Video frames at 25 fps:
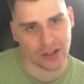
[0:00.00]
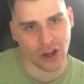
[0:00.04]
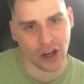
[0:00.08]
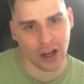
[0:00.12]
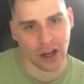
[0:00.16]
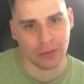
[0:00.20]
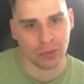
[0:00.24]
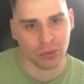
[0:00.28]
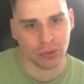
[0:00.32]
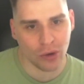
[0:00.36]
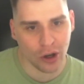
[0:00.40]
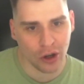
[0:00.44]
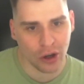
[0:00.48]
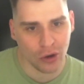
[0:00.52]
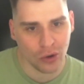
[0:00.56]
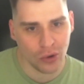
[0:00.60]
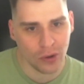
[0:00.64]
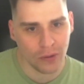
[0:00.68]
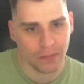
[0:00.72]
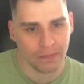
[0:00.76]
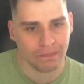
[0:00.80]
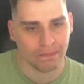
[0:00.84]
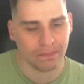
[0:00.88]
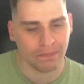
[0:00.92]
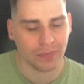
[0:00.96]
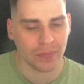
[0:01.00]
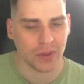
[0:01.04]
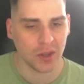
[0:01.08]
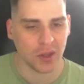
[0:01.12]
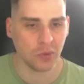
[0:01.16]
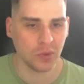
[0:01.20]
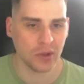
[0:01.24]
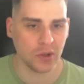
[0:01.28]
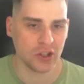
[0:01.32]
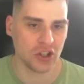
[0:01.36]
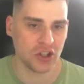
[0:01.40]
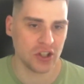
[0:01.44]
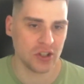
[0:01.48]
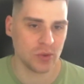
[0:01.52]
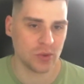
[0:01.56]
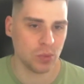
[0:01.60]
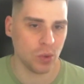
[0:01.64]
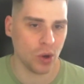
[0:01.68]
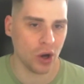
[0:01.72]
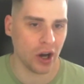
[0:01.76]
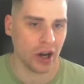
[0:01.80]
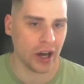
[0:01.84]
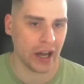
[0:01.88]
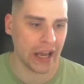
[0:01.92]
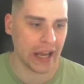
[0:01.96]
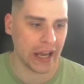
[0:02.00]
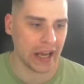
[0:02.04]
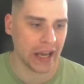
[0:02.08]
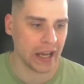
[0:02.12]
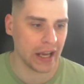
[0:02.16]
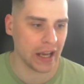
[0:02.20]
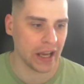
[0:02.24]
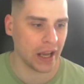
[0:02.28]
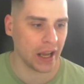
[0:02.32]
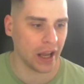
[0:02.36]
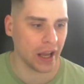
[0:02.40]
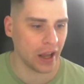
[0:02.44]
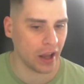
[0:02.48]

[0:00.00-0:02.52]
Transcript: type role, which is why